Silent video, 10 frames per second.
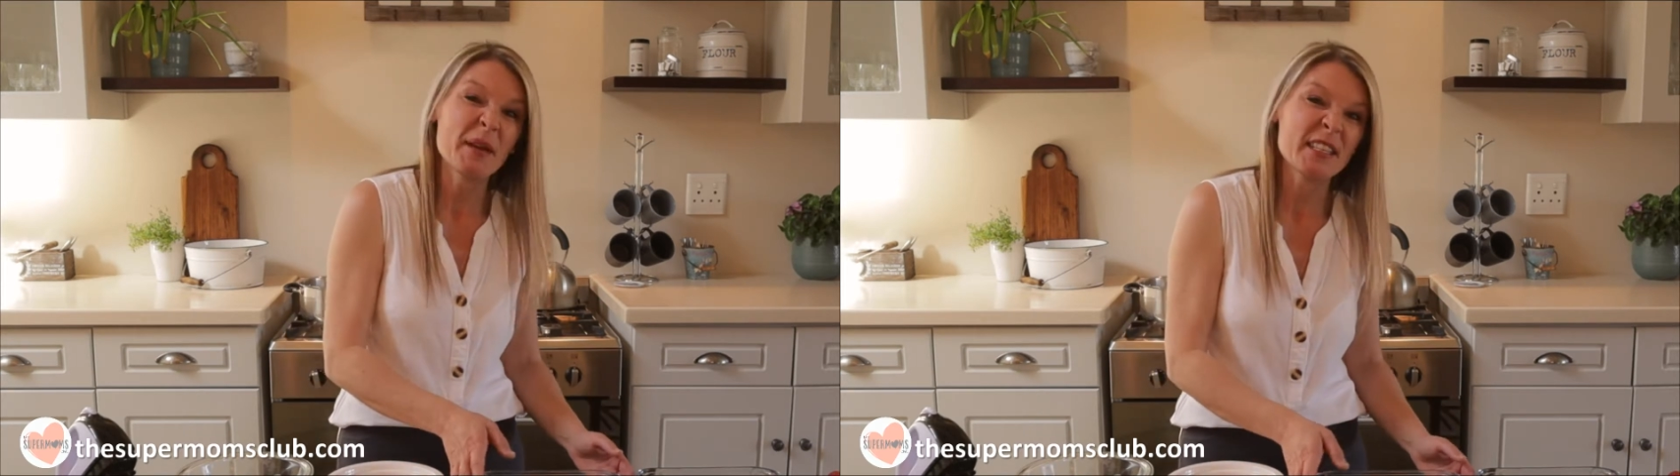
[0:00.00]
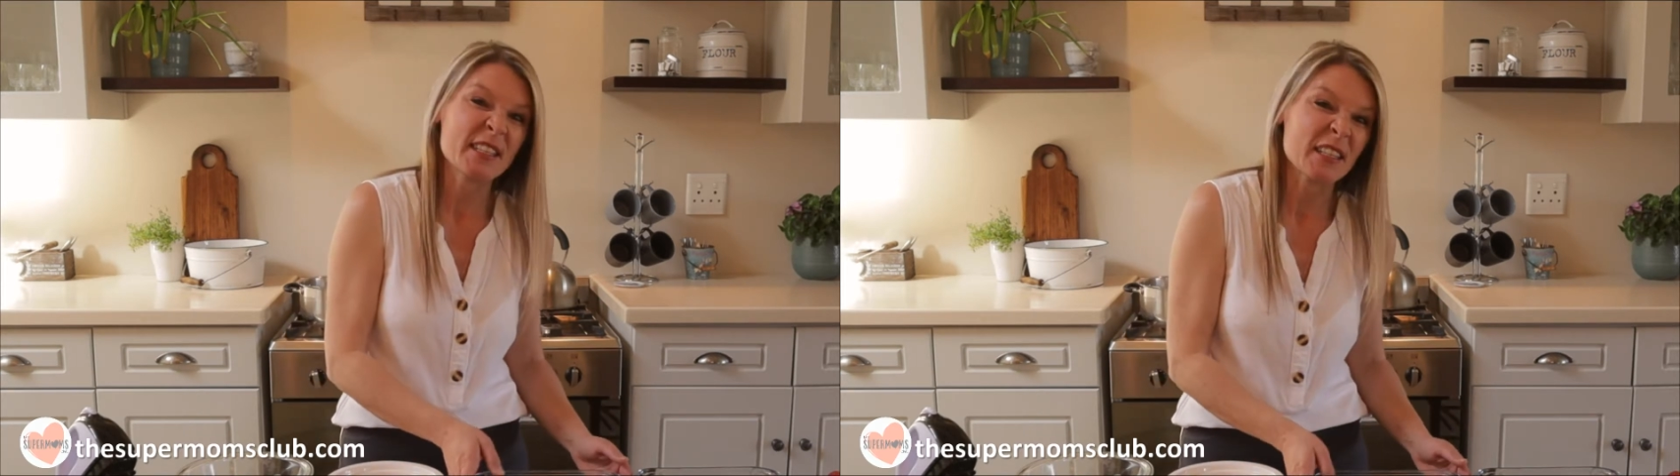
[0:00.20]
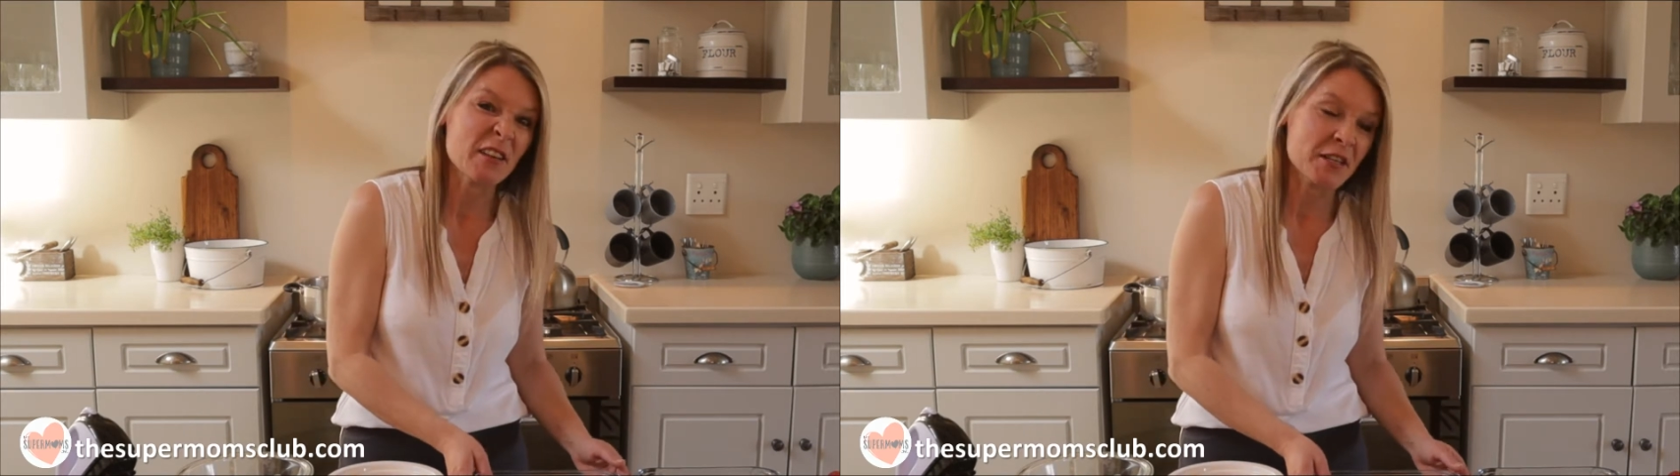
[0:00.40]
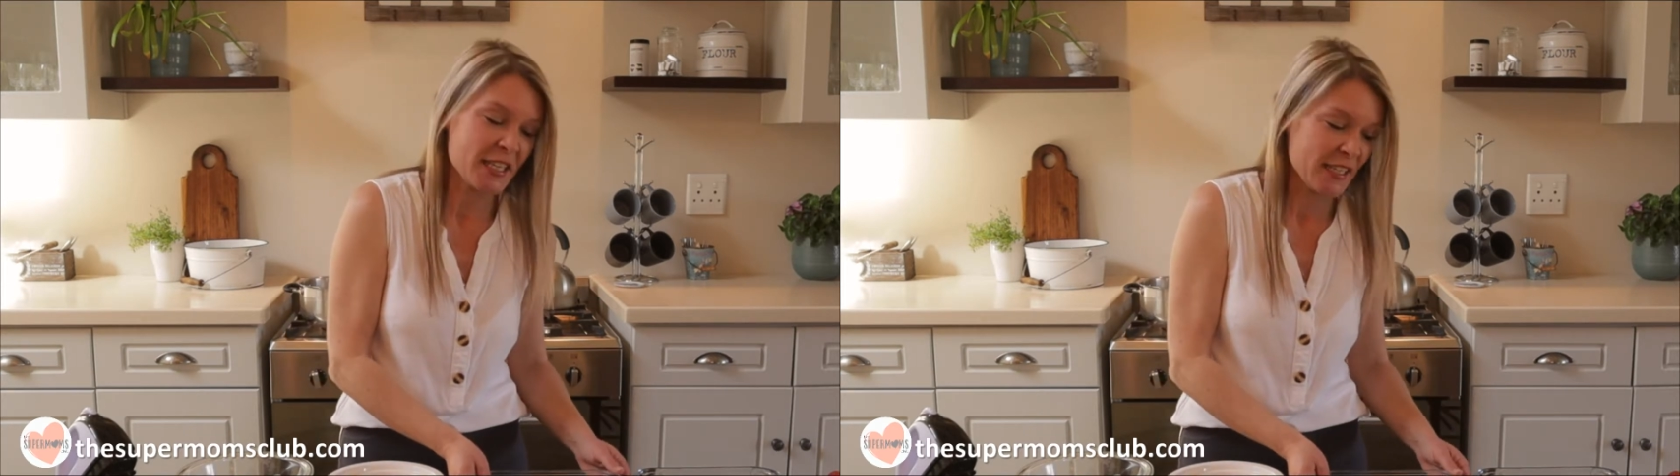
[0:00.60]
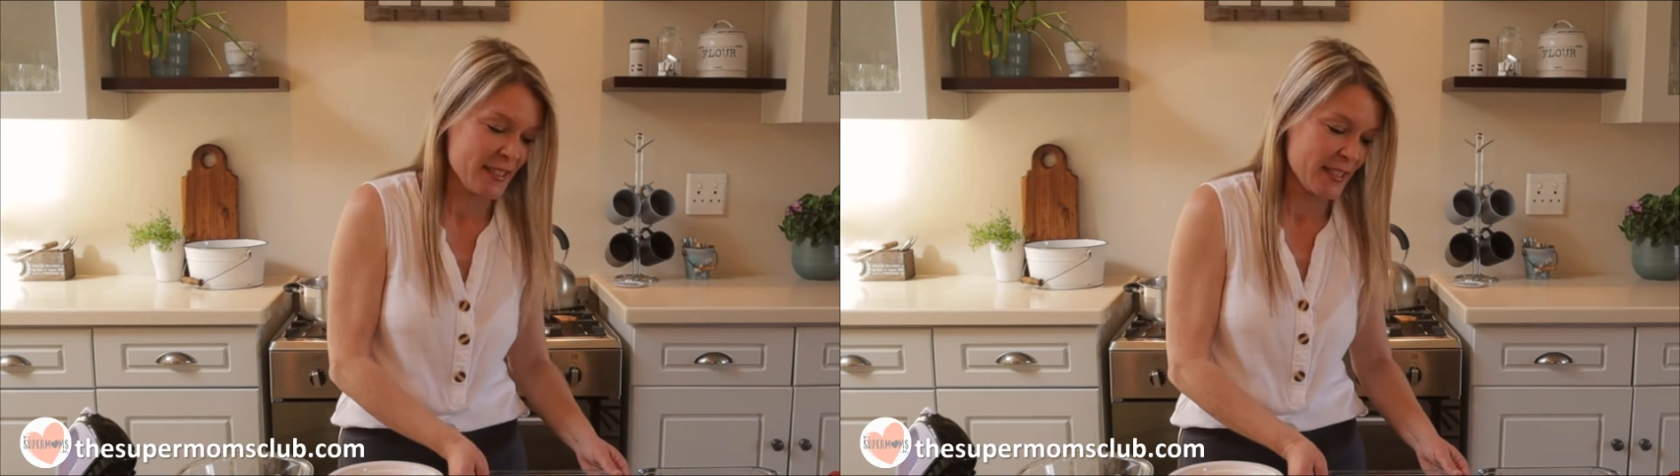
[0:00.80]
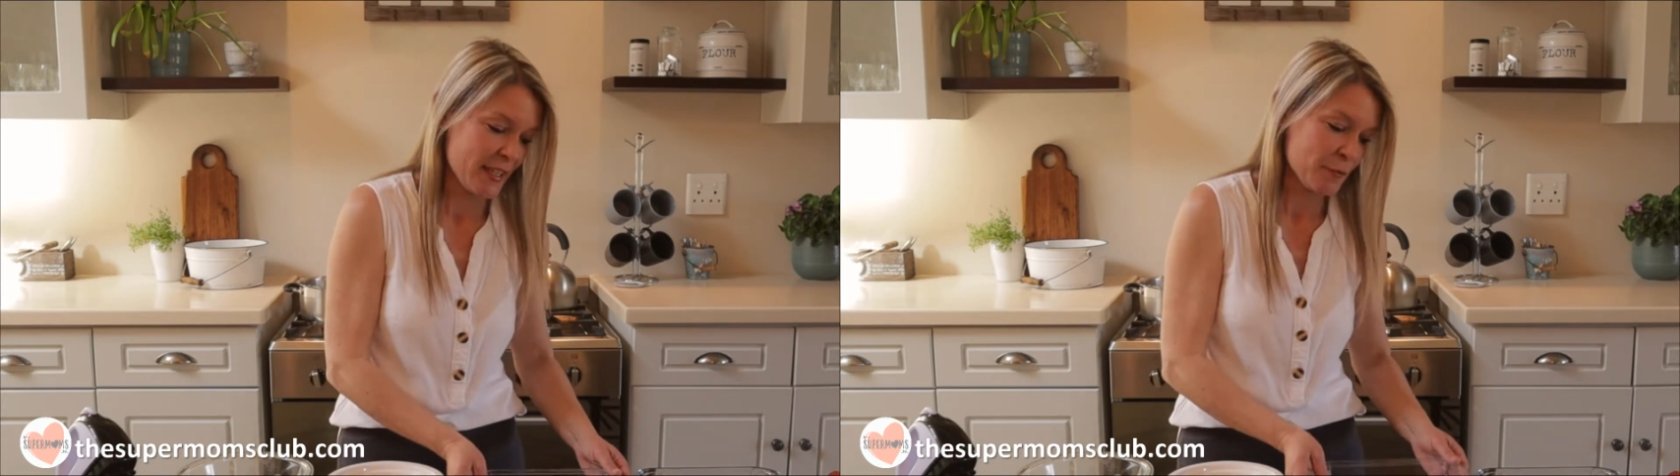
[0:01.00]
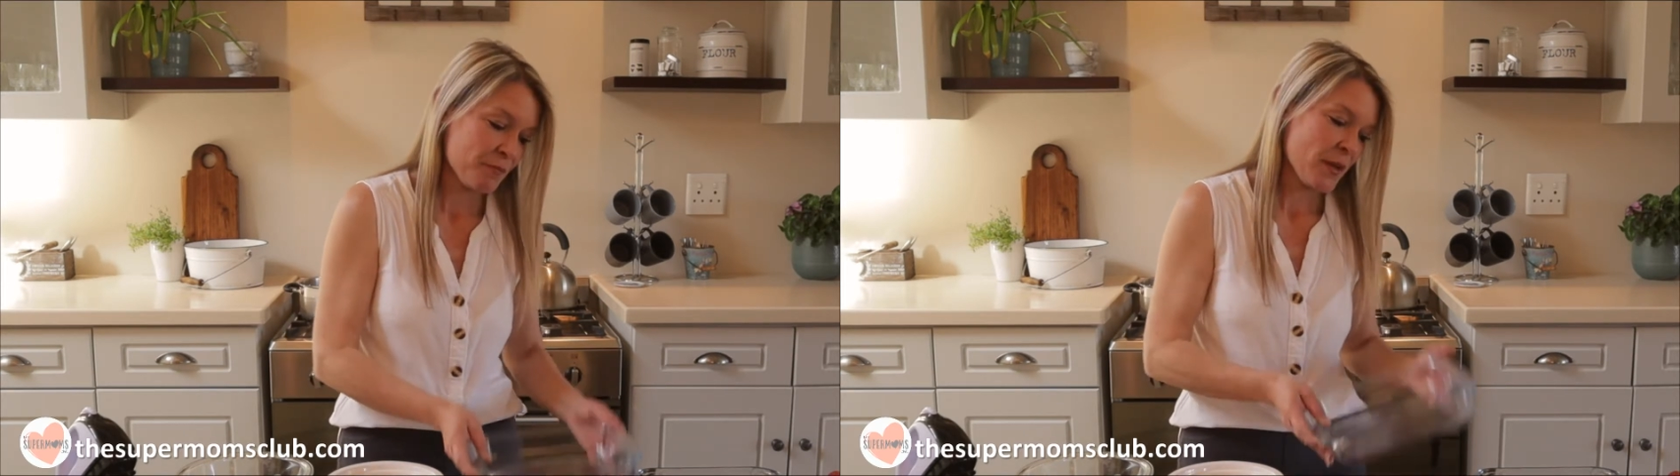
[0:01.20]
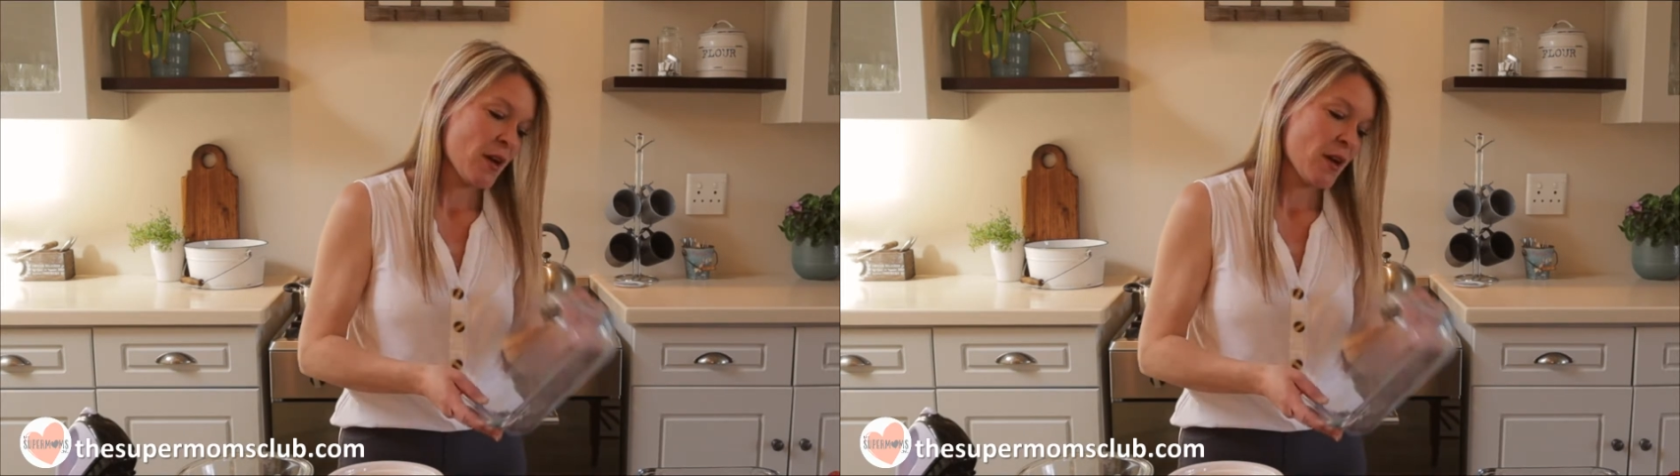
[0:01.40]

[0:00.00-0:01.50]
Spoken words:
makes it a lot easier.